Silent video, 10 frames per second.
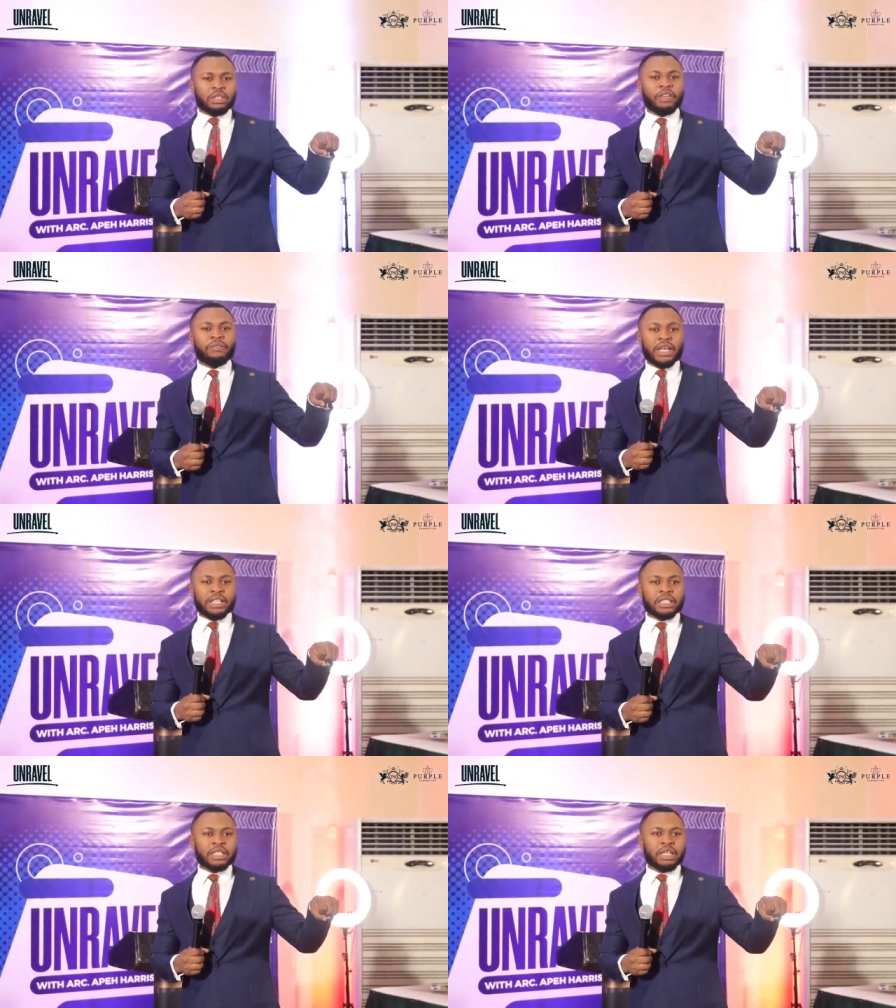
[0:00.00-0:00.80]

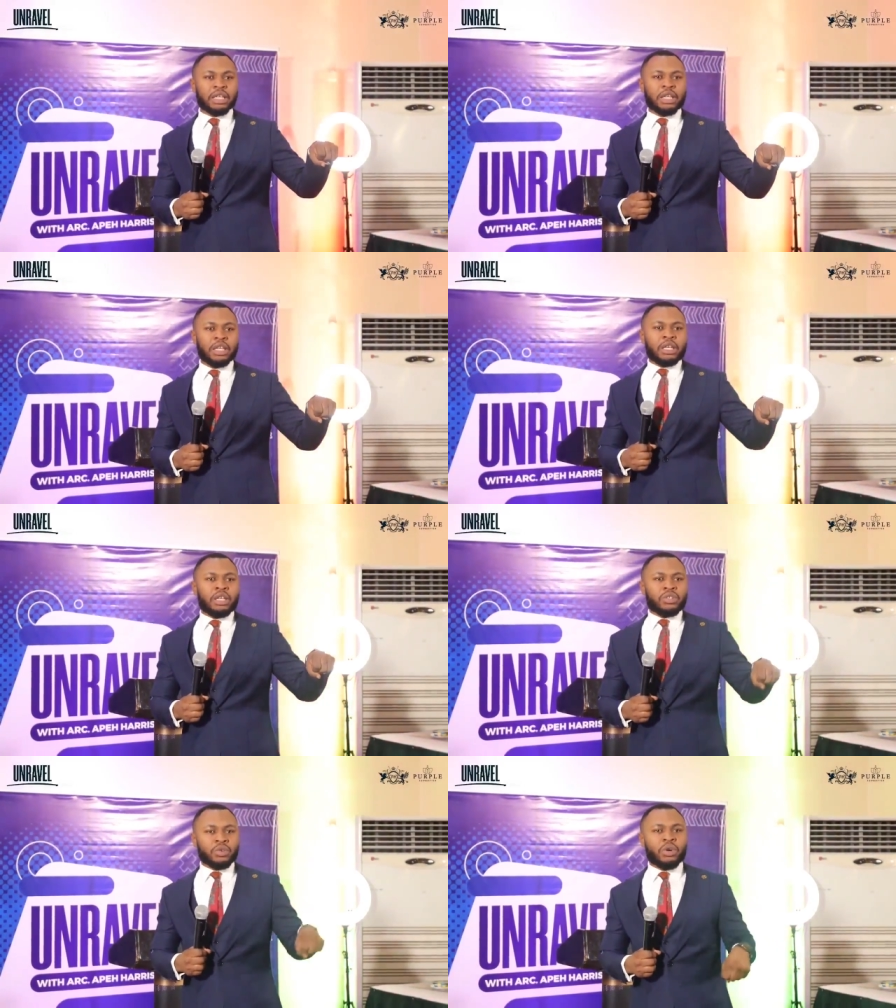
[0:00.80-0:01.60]
events.
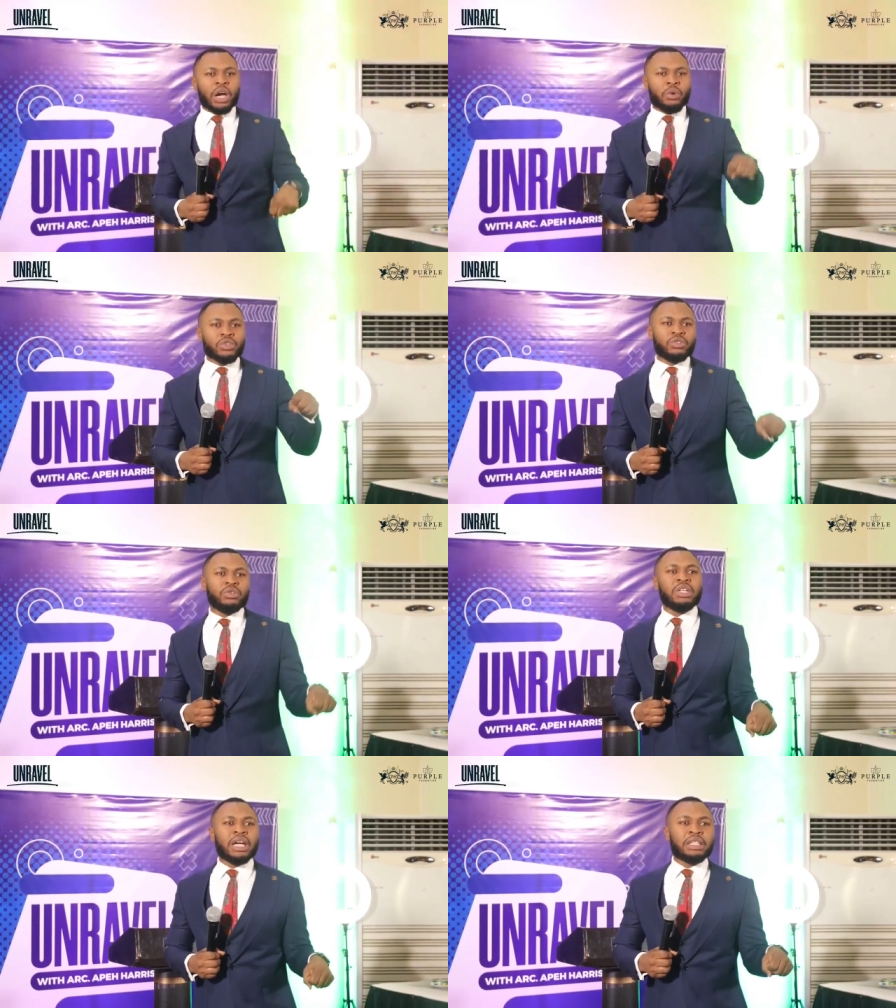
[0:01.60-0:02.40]
So I was
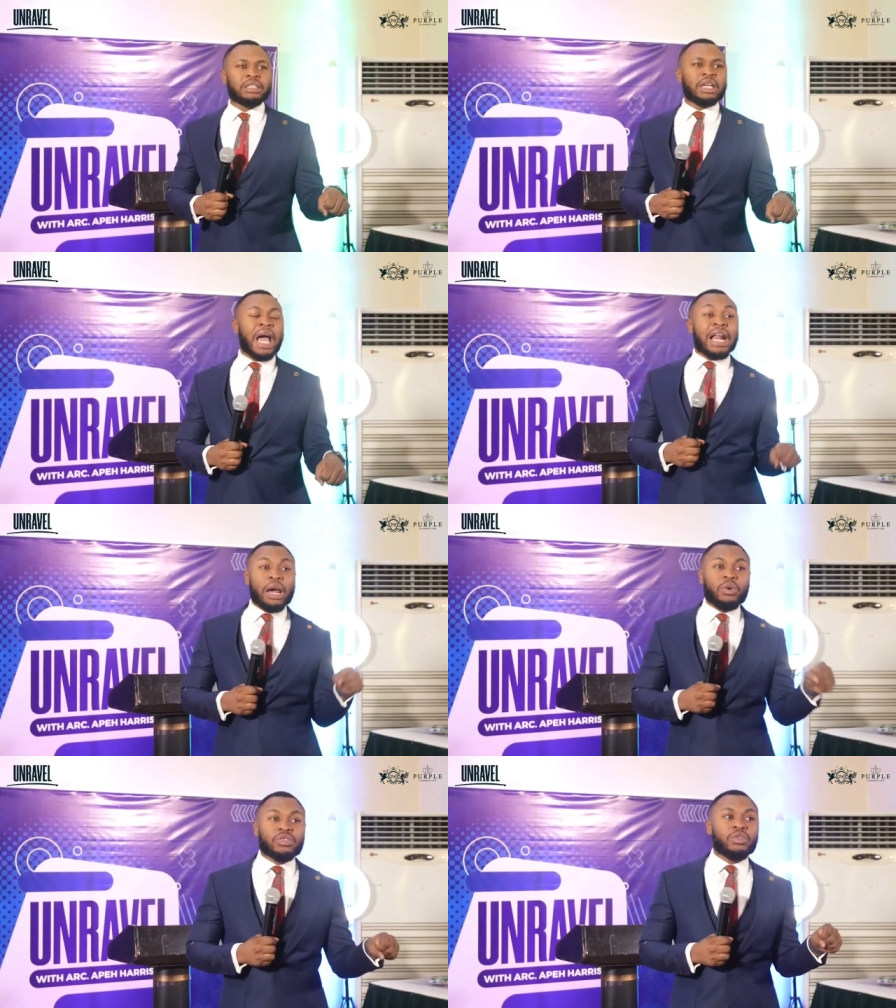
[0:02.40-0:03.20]
doing that, and
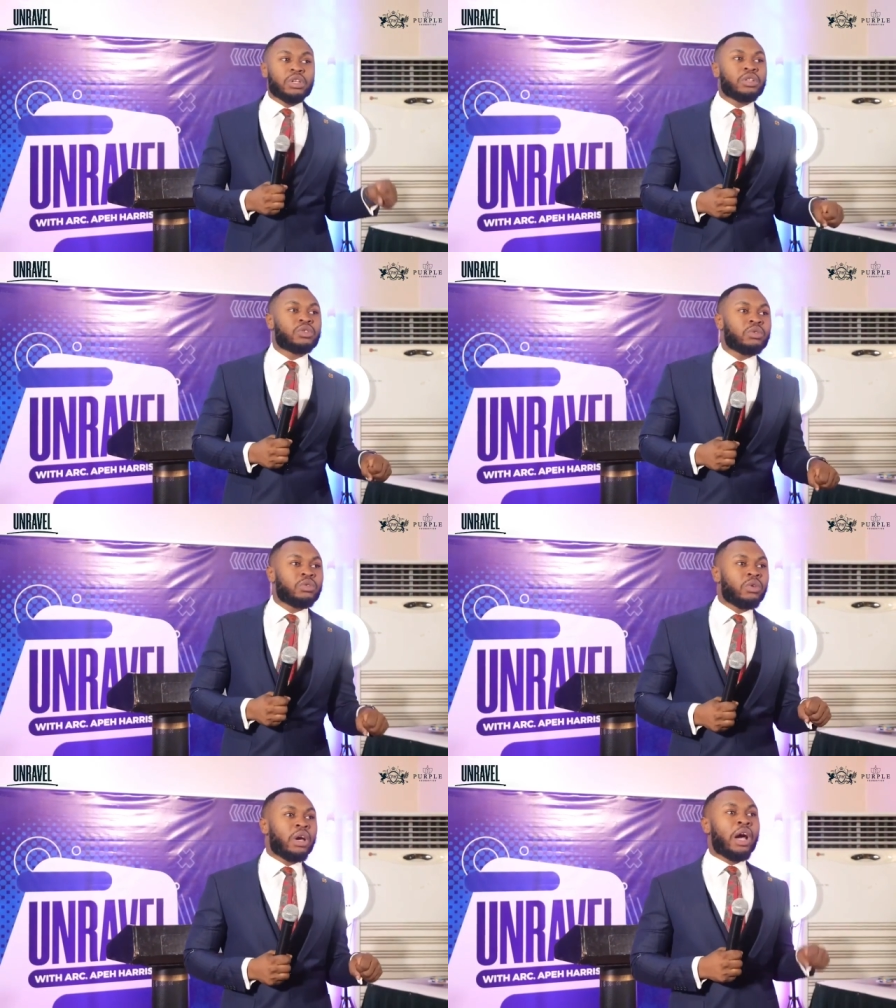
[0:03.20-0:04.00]
I was doing it
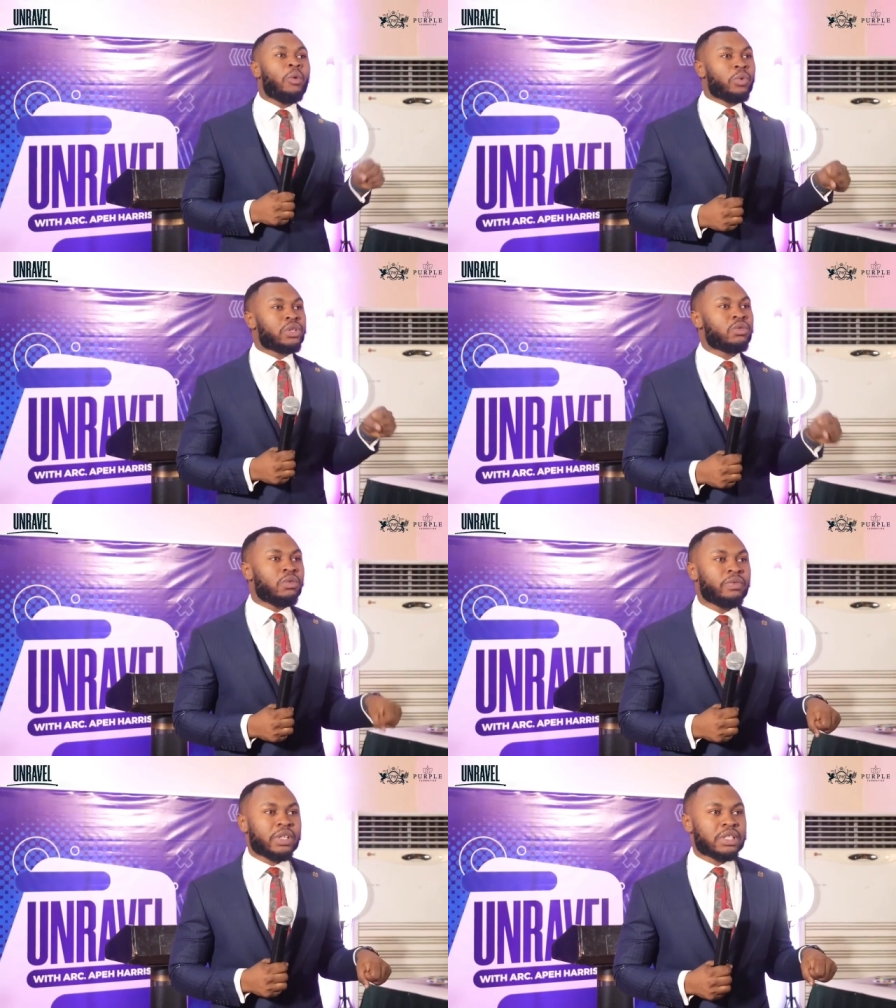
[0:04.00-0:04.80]
to help with
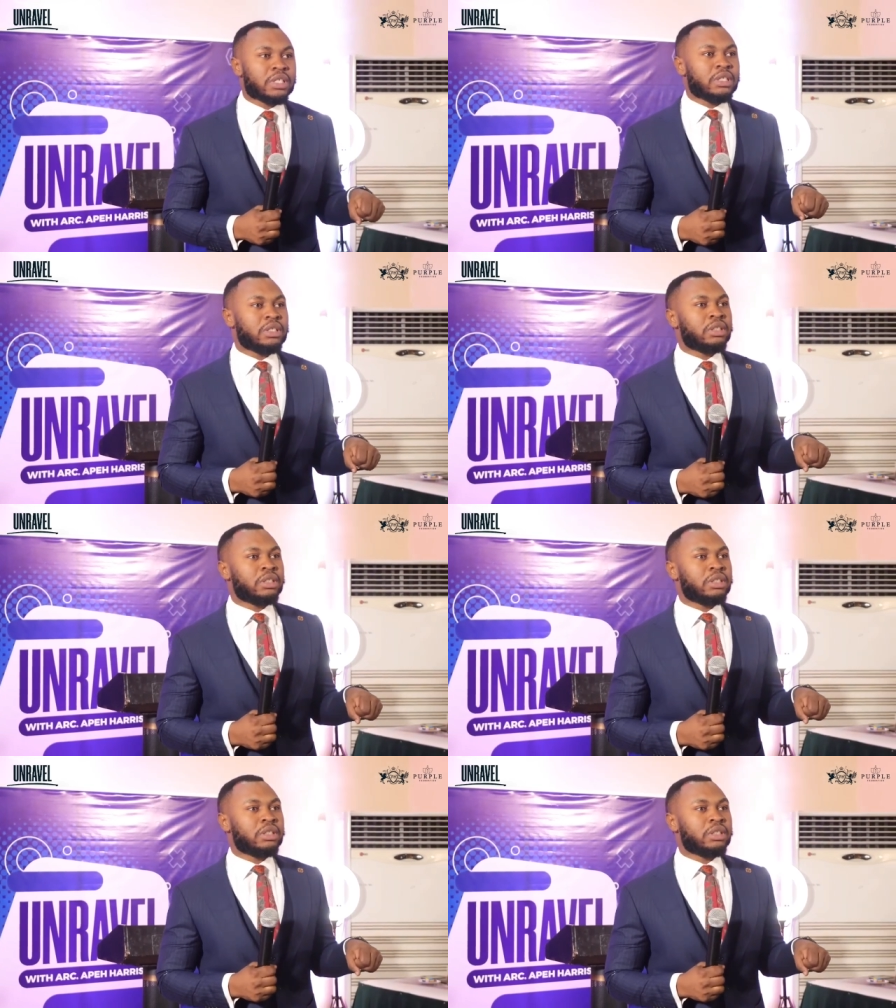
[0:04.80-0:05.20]
school fees.